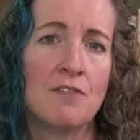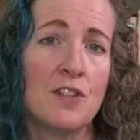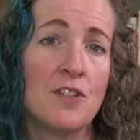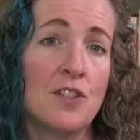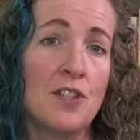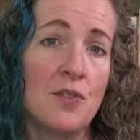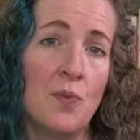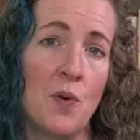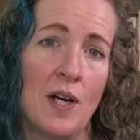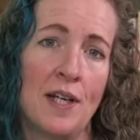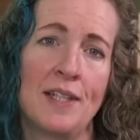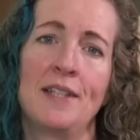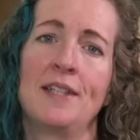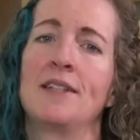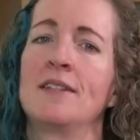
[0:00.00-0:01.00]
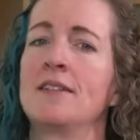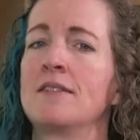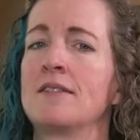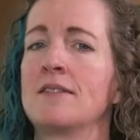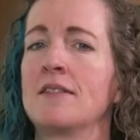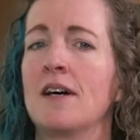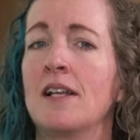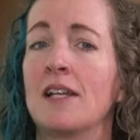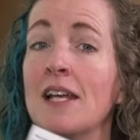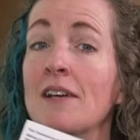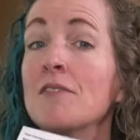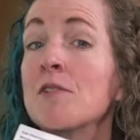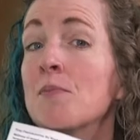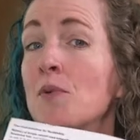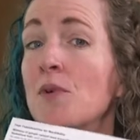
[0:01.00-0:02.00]
Version one is
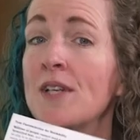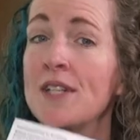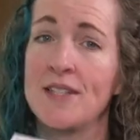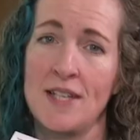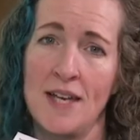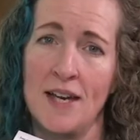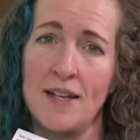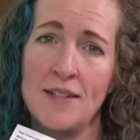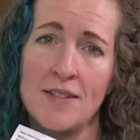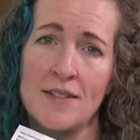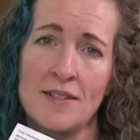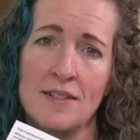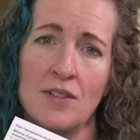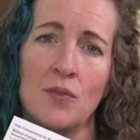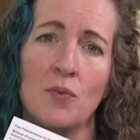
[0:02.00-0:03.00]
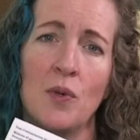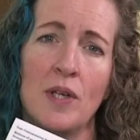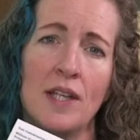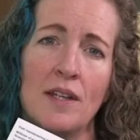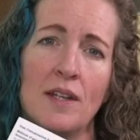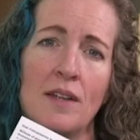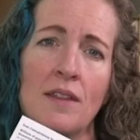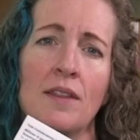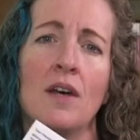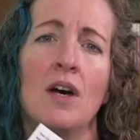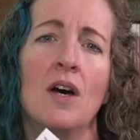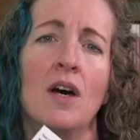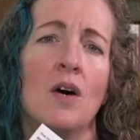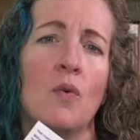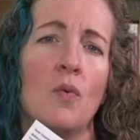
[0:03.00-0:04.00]
11 point text with
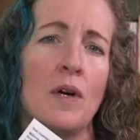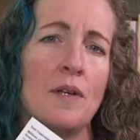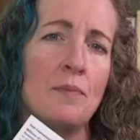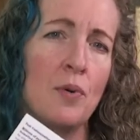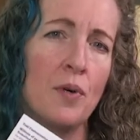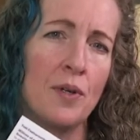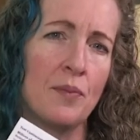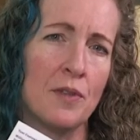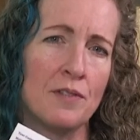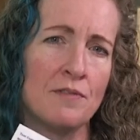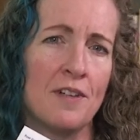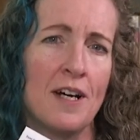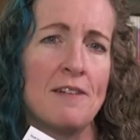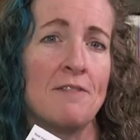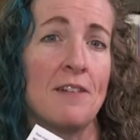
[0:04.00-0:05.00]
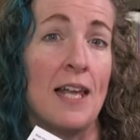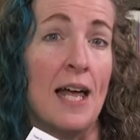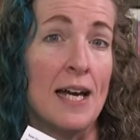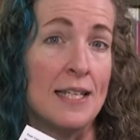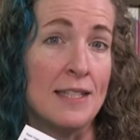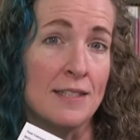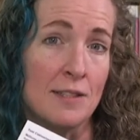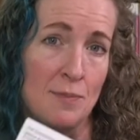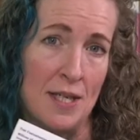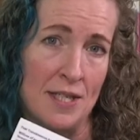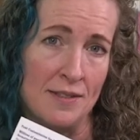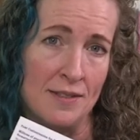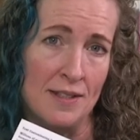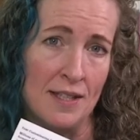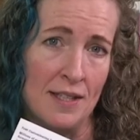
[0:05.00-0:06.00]
1.15 line
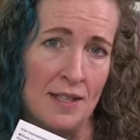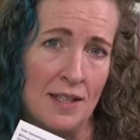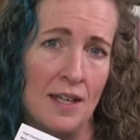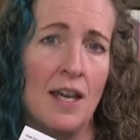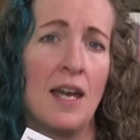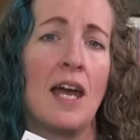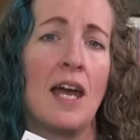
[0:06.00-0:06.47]
spacing